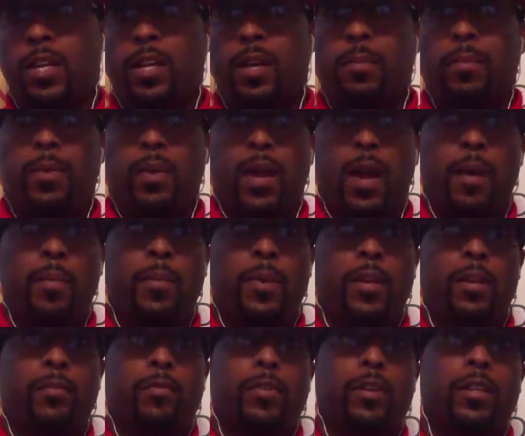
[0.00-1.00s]
I'm
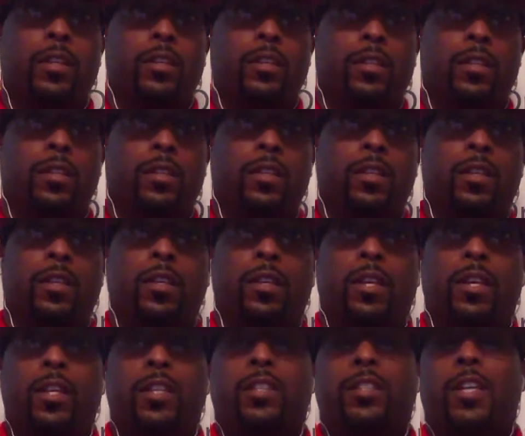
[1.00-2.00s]
in it for the
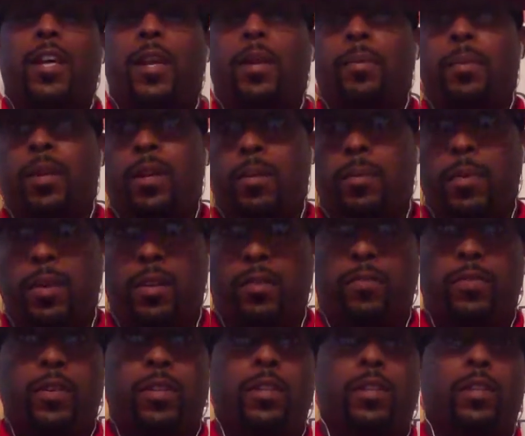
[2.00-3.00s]
entertainment. I'm in it
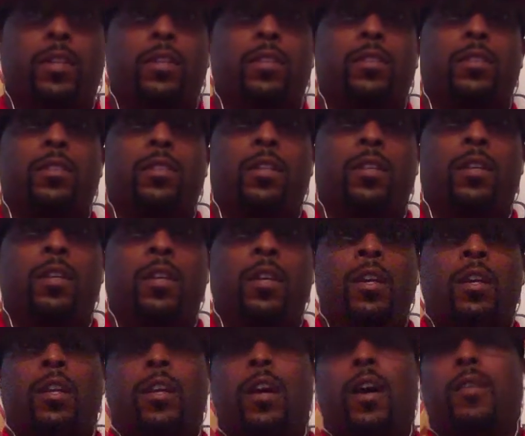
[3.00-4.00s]
for the
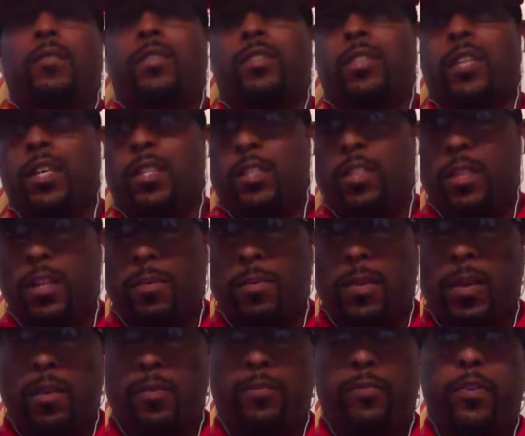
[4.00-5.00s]
conversation. I'm
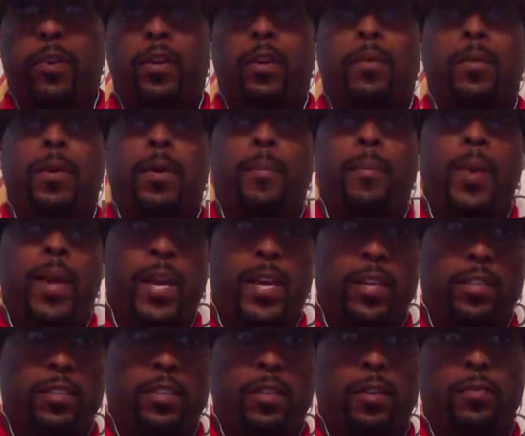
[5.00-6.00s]
in for the
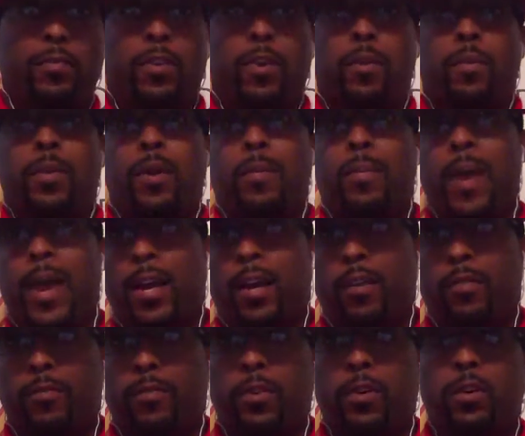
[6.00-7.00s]
debates, the back
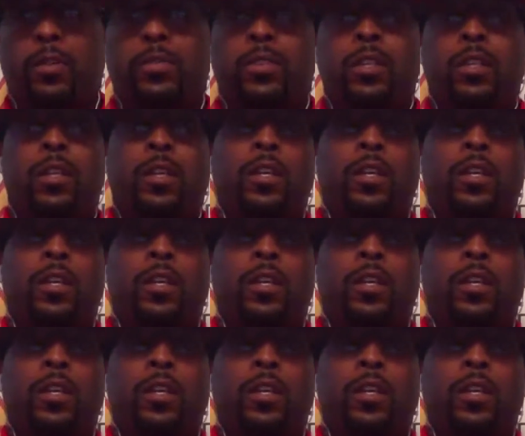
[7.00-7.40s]
and forths.